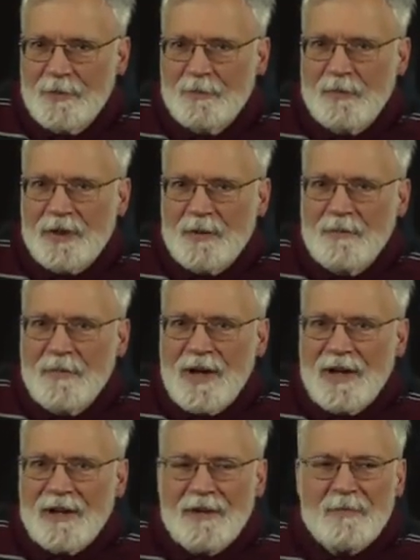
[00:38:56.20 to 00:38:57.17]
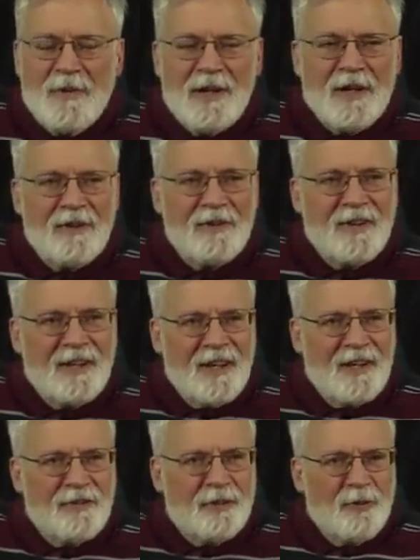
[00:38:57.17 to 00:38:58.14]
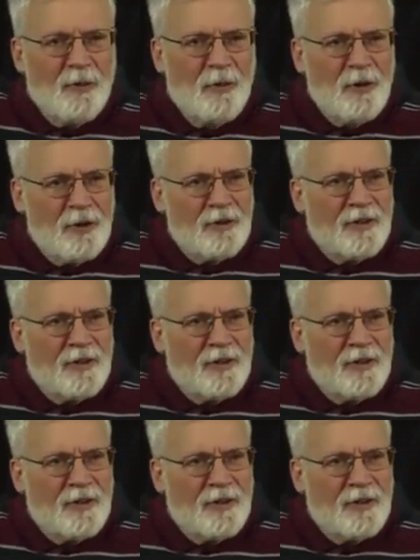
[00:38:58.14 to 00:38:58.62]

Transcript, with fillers: but a matter, matter that has order,